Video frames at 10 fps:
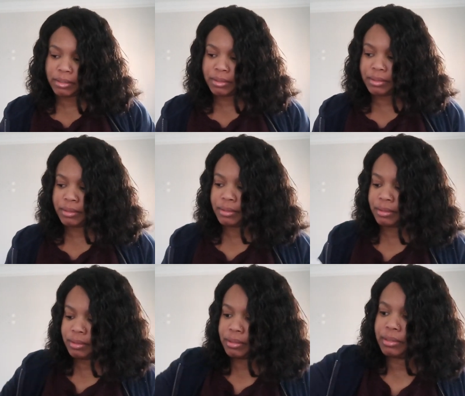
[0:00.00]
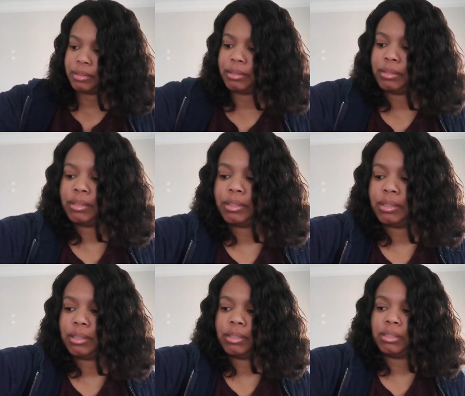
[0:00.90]

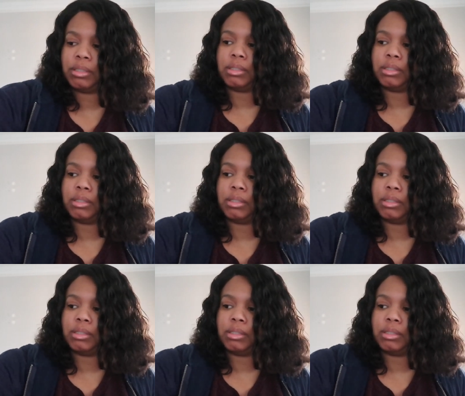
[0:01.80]
No one is speaking in this clip.